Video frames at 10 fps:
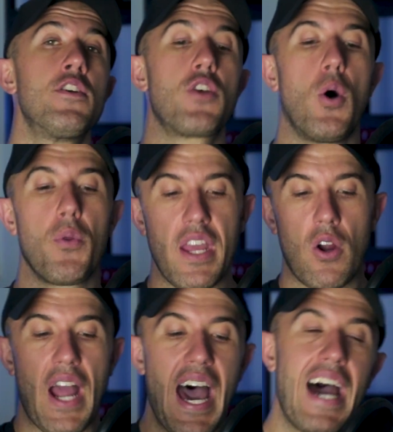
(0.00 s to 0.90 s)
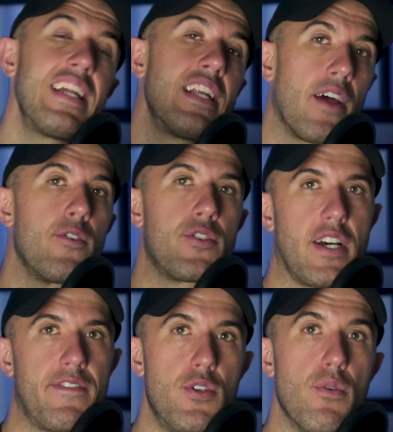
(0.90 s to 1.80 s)
So they are adding other
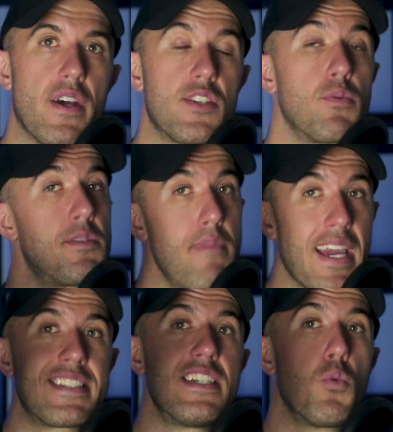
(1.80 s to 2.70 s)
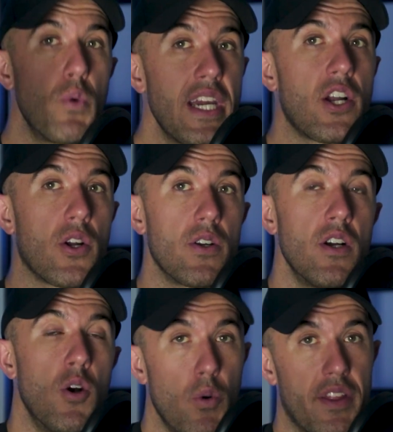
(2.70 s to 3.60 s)
stuff to this, which makes it
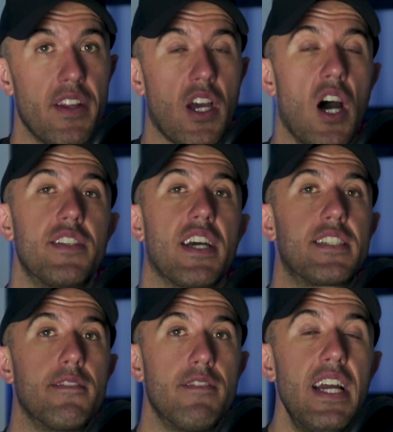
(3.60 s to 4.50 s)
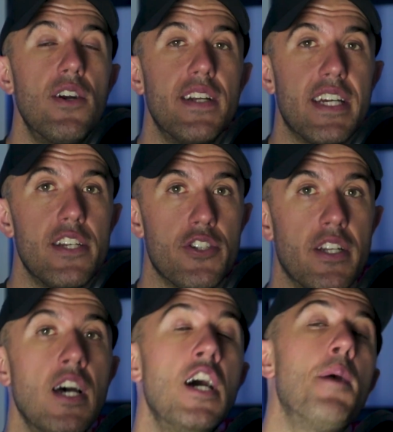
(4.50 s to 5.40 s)
weaker within the context of layer
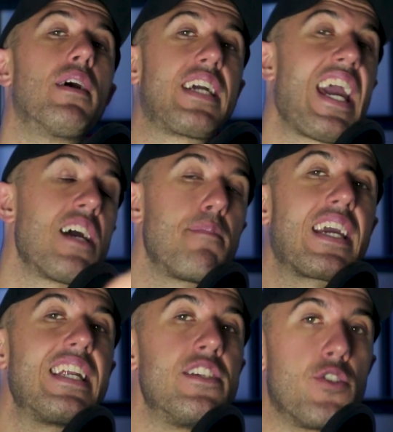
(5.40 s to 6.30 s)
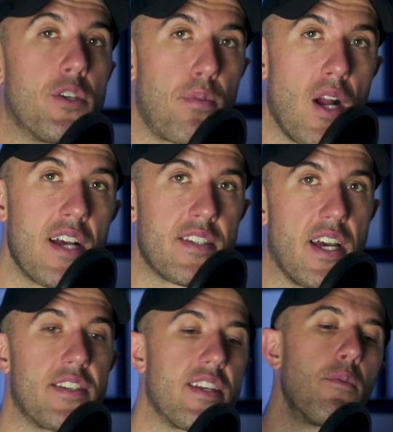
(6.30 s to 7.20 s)
adhesion, but can make it easier to
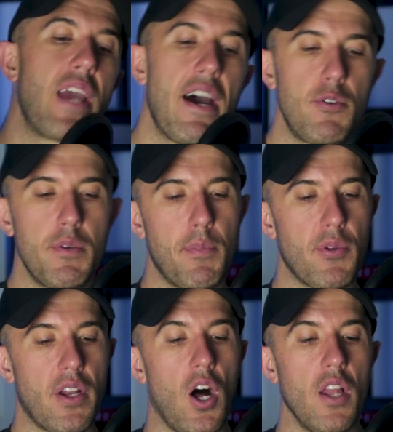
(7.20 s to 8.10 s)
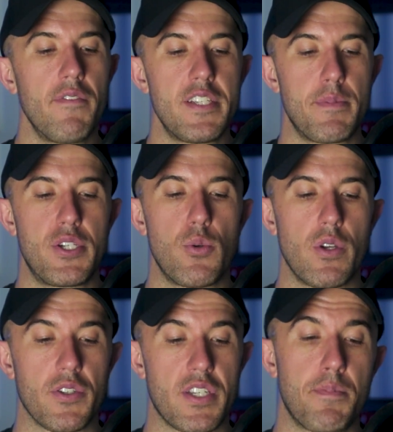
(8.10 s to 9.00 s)
process. And we have to remember that all of these
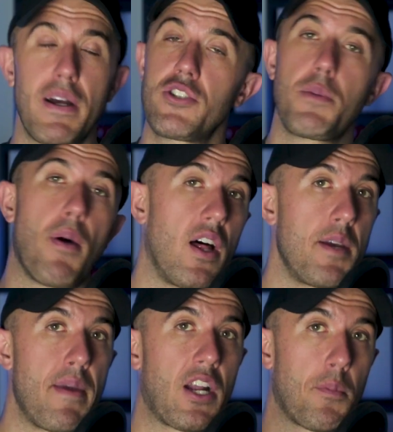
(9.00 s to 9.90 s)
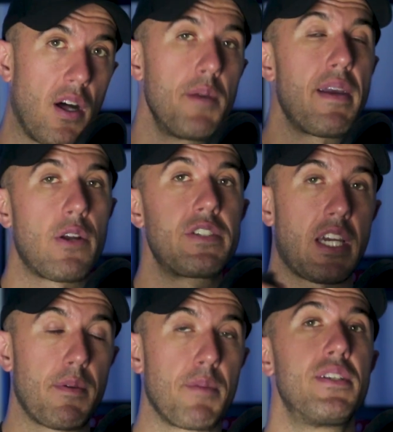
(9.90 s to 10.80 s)
materials, especially Polymaker is
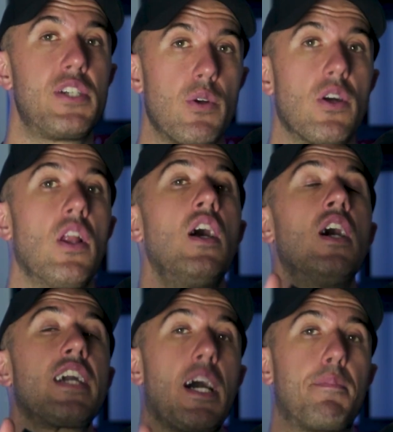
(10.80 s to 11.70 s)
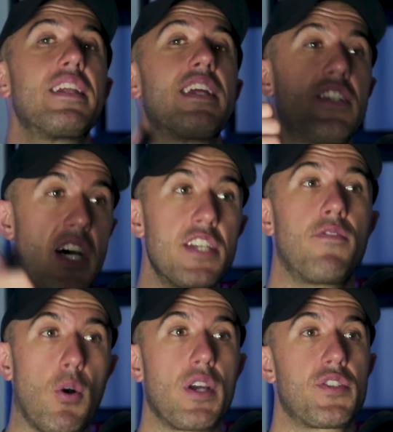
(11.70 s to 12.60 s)
a material company that does
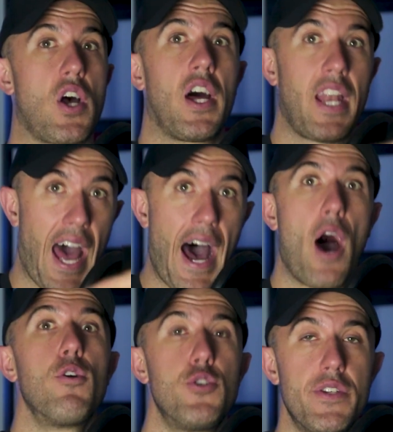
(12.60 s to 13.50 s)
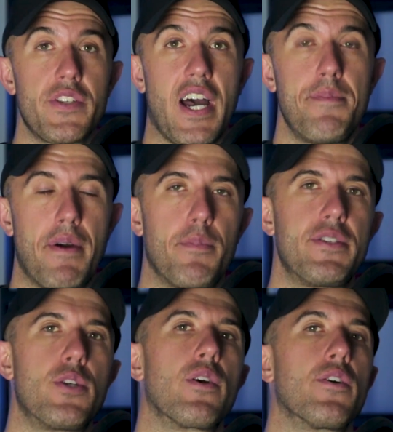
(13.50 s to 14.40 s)
focus on how to design better
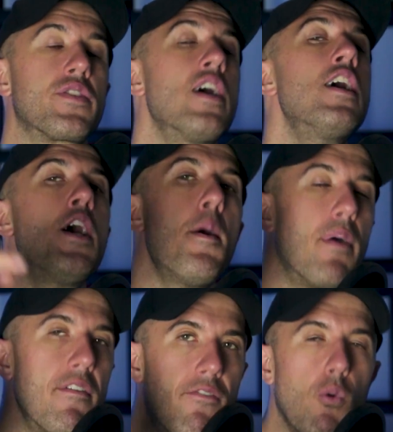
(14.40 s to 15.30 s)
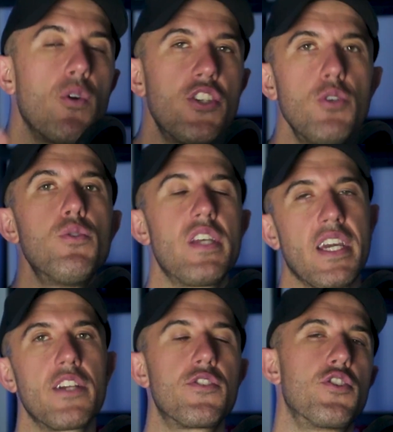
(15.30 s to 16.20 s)
materials, but for use
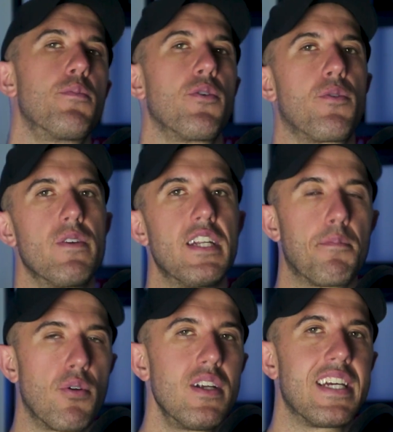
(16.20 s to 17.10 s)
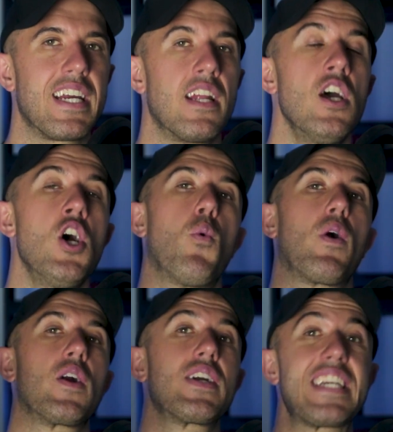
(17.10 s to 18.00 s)
in consumer 3D printing,
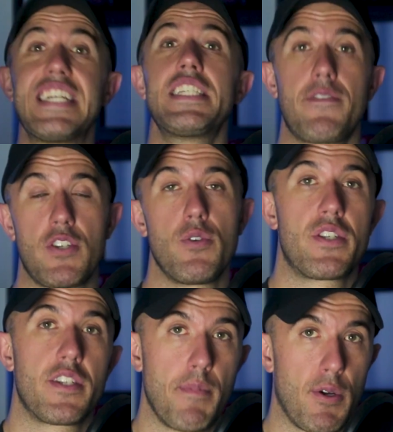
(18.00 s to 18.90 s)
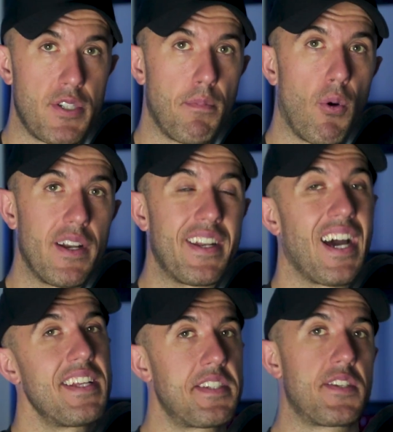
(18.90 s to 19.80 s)
where ease of use is the most important,
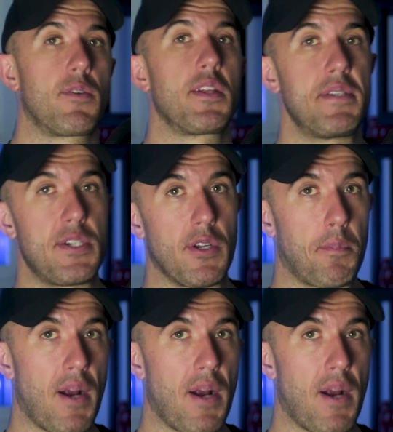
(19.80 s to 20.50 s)
not necessarily material